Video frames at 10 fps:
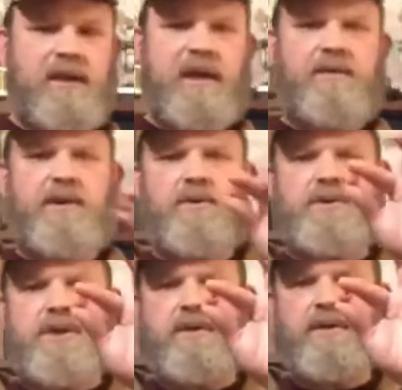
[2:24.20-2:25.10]
clown
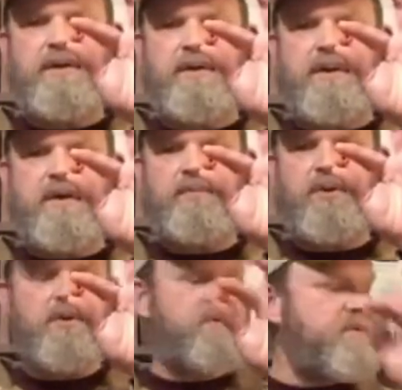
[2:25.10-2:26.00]
nose that
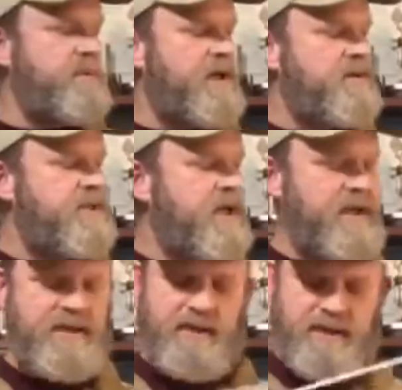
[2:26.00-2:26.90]
proves from the
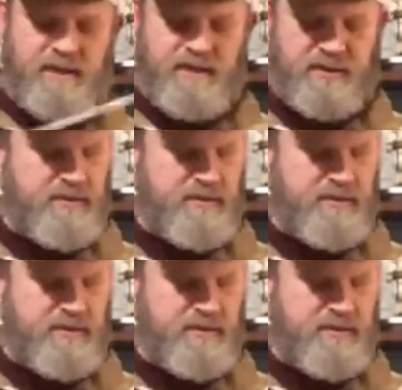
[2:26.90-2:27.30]
outside that the